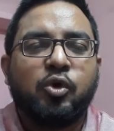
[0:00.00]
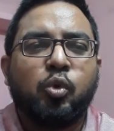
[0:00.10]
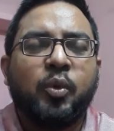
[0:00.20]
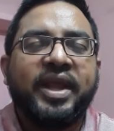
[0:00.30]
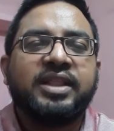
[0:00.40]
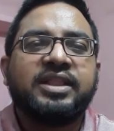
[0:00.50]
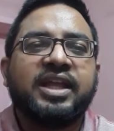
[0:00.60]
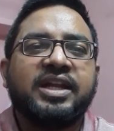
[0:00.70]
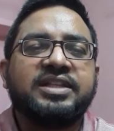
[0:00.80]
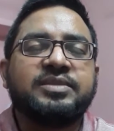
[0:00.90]
When
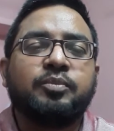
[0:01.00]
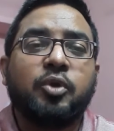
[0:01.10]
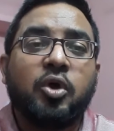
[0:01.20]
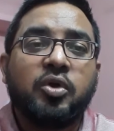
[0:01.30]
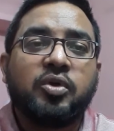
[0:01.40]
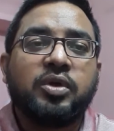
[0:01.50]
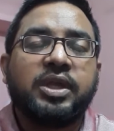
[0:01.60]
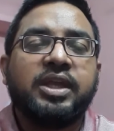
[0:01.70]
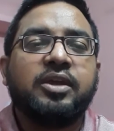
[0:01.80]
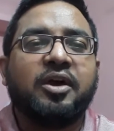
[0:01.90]
there is
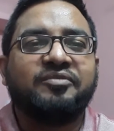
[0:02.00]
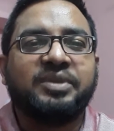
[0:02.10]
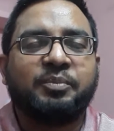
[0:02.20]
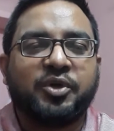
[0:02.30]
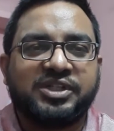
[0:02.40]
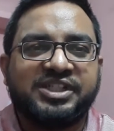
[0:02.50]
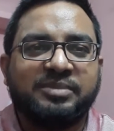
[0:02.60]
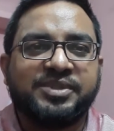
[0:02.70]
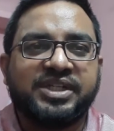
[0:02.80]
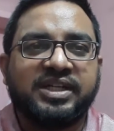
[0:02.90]
blocking of the
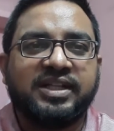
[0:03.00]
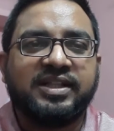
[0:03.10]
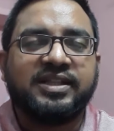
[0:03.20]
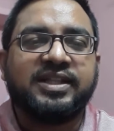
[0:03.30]
potassium channel,